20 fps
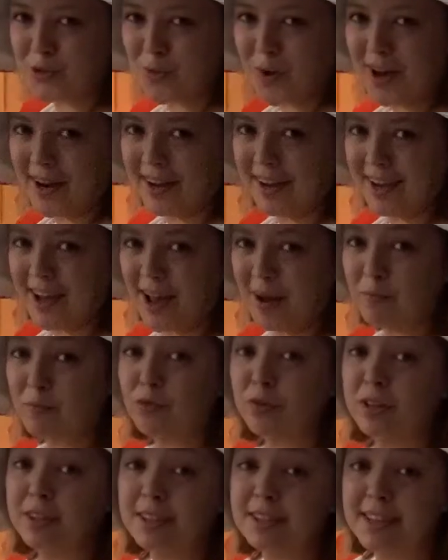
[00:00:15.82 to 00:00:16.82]
wedding, I'm
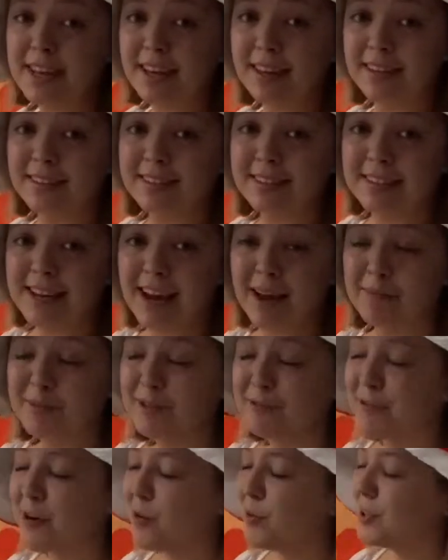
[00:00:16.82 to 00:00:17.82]
really taking the time to
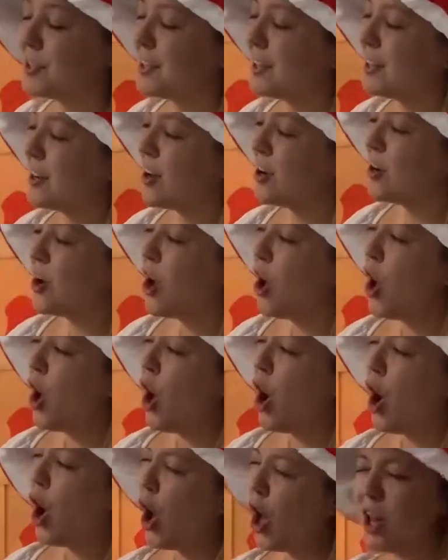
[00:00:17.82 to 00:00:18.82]
focus in on
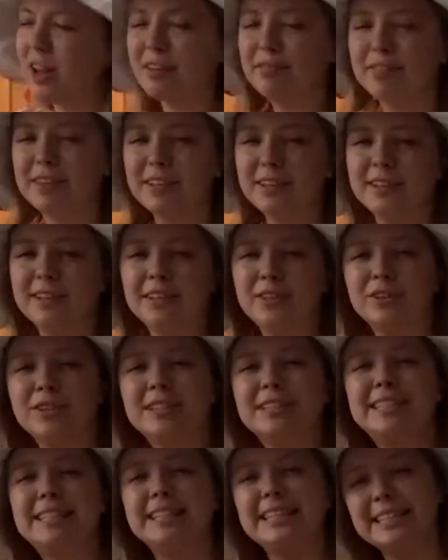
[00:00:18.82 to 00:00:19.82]
all of the little
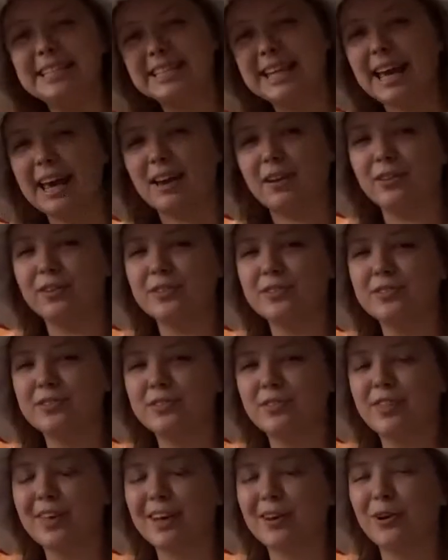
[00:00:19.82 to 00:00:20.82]
details
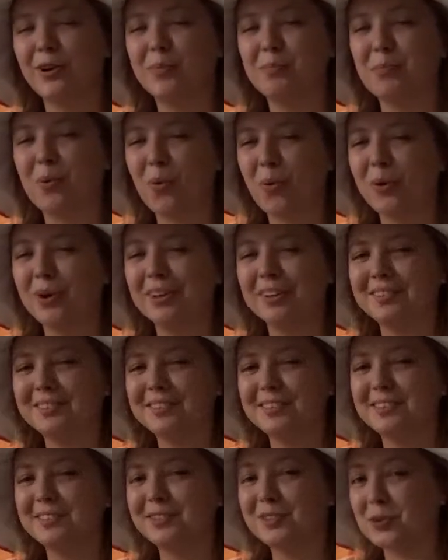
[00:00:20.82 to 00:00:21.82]
that are important
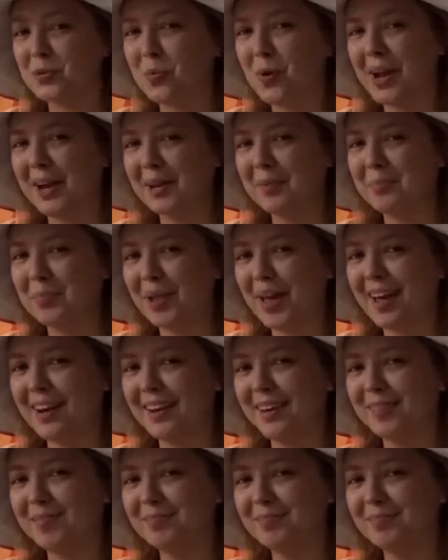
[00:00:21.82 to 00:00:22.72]
to wedding planning.